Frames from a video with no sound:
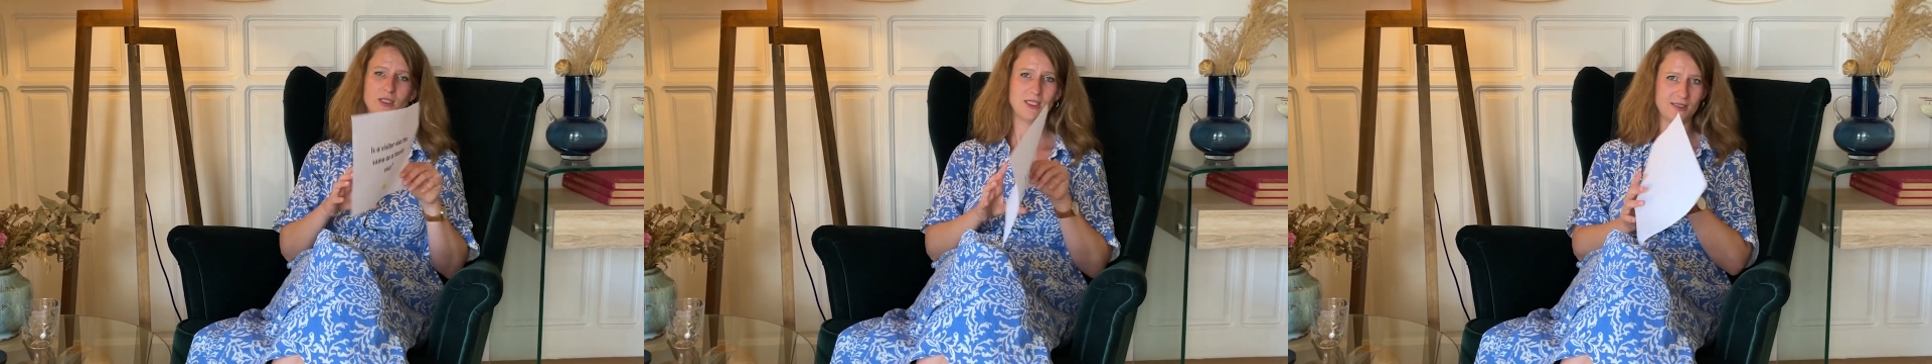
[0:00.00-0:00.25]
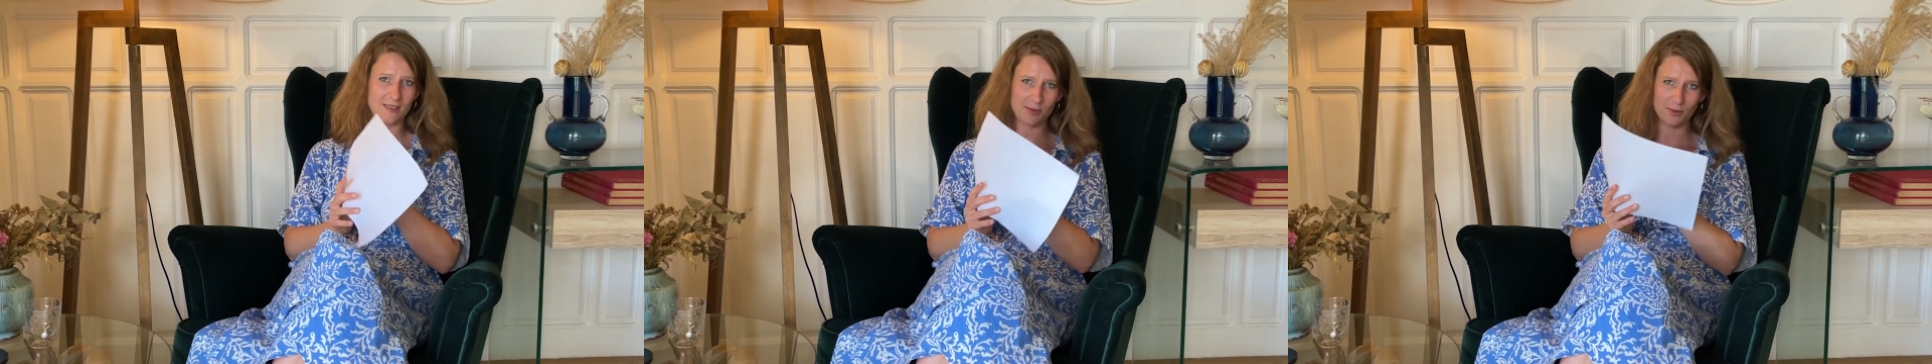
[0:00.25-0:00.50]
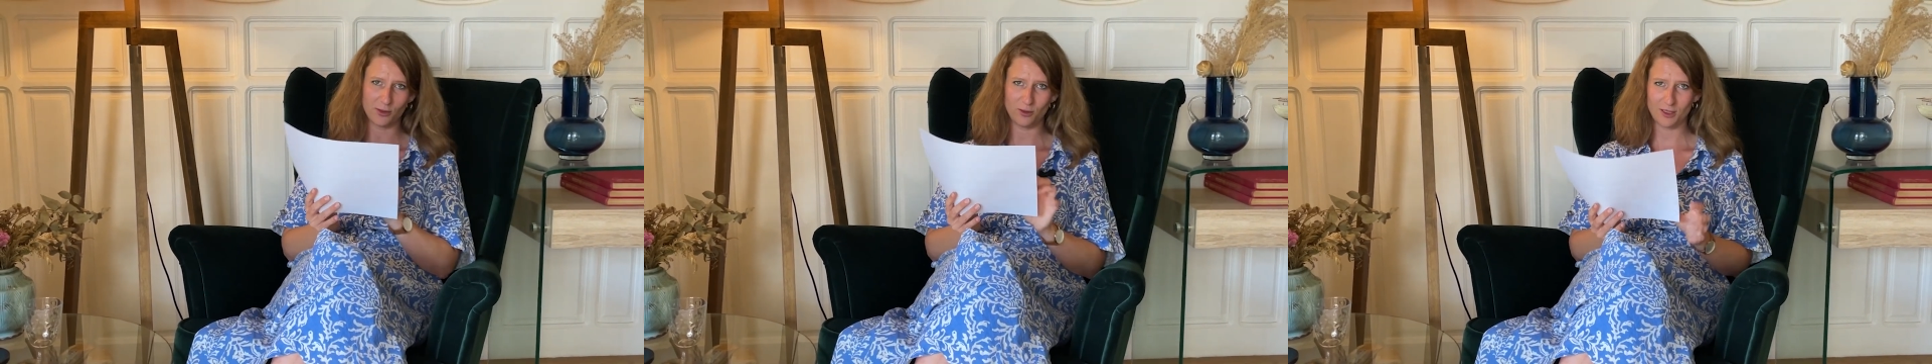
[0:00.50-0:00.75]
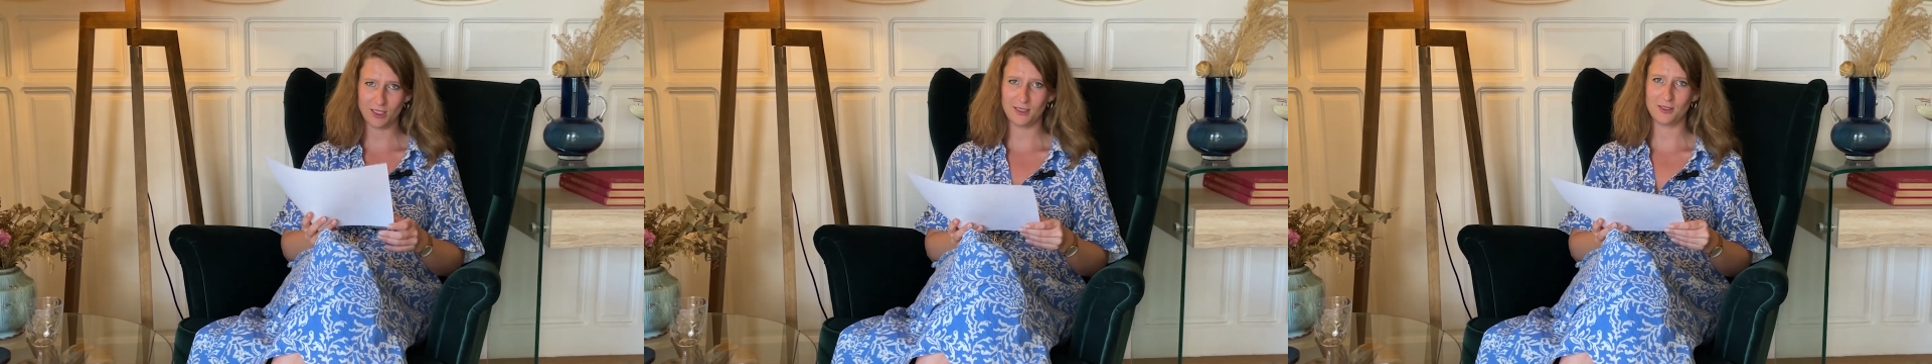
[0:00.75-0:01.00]
It's
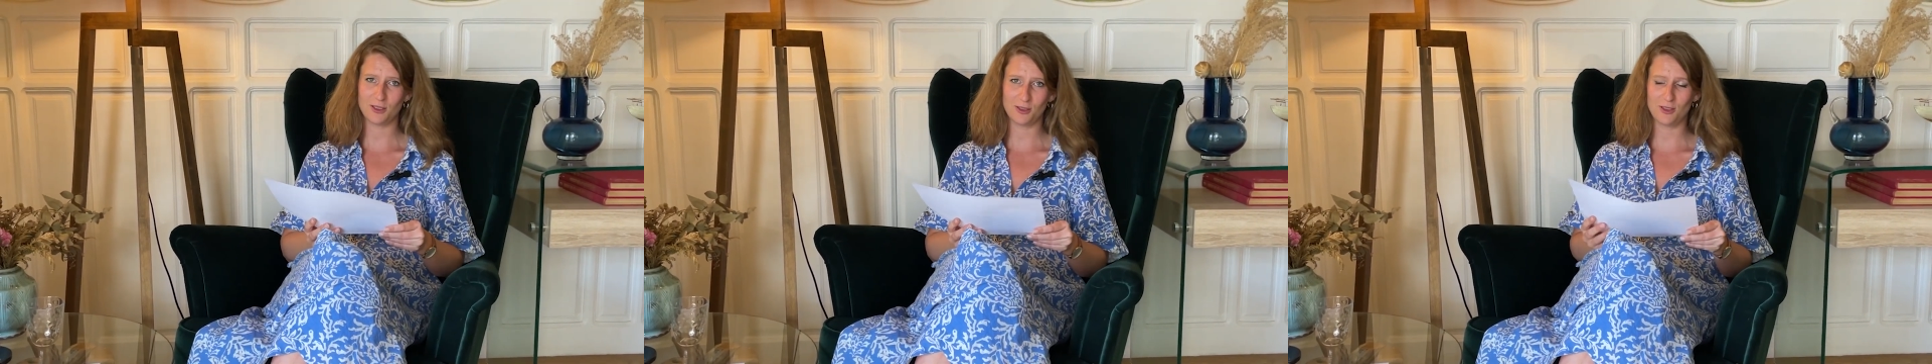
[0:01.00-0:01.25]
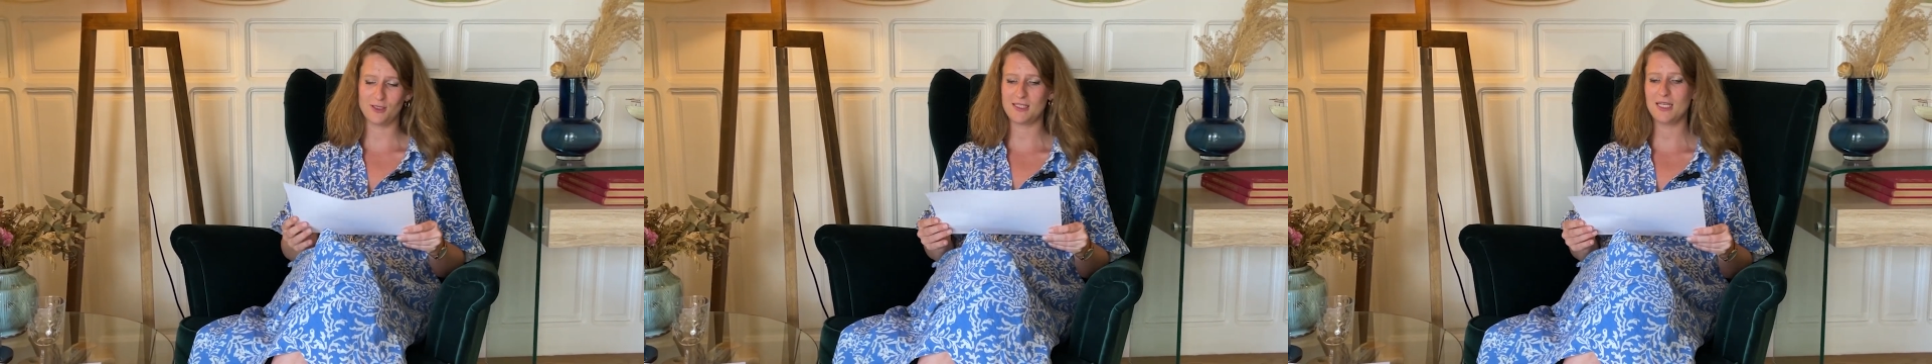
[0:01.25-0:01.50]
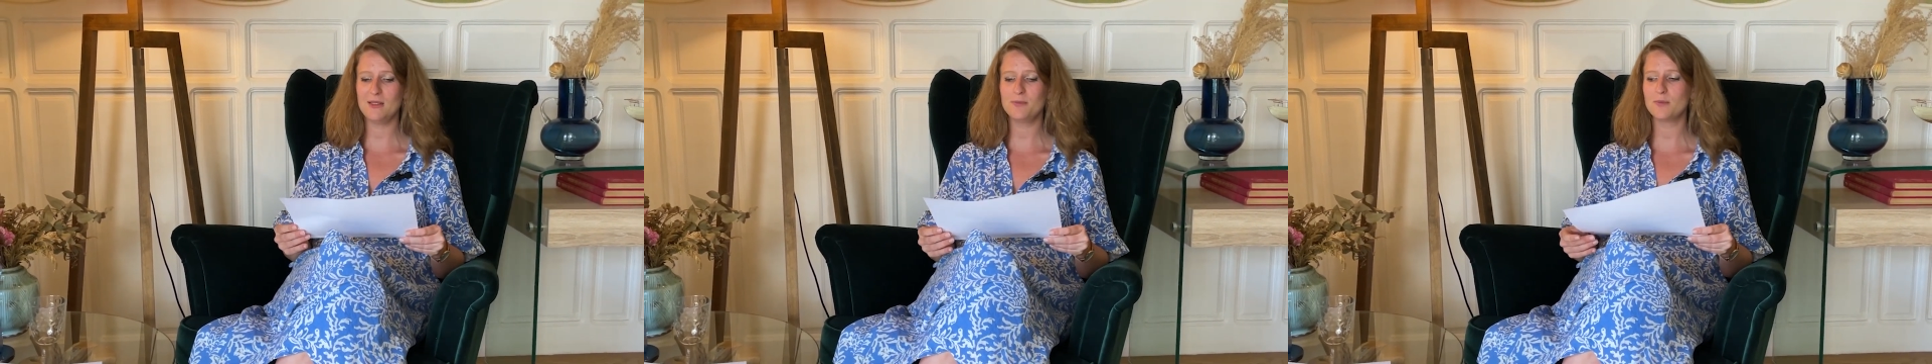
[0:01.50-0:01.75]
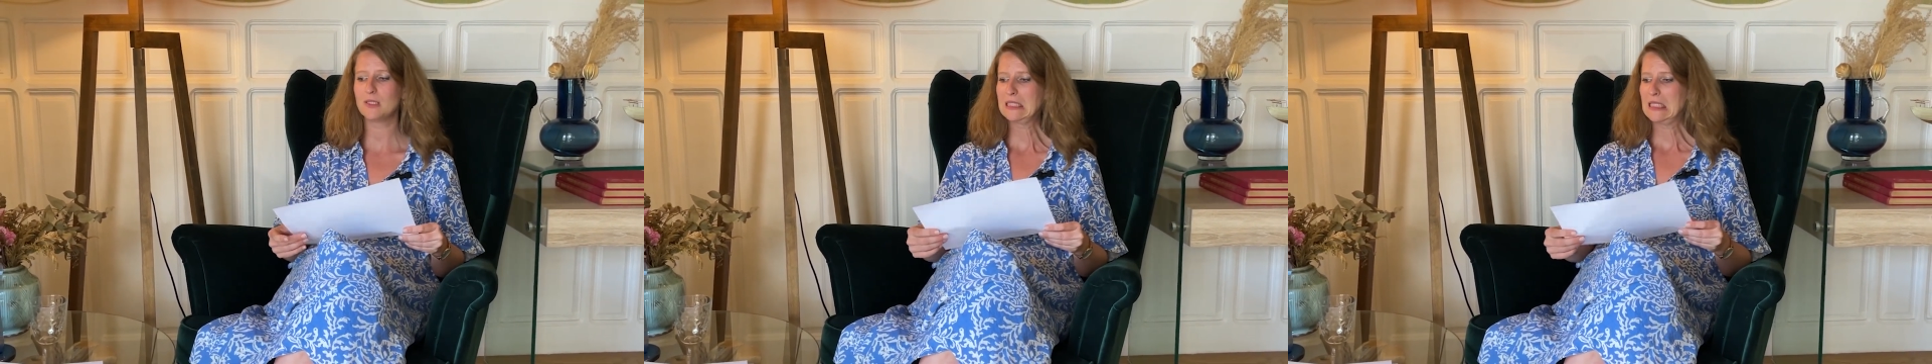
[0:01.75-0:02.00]
absolutely not the
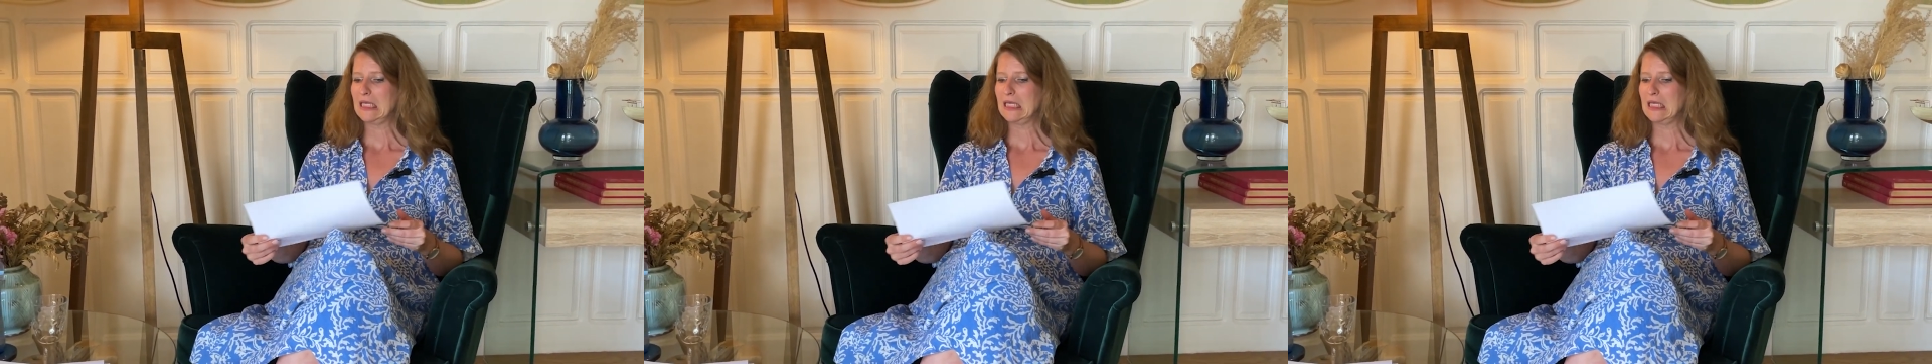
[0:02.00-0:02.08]
same.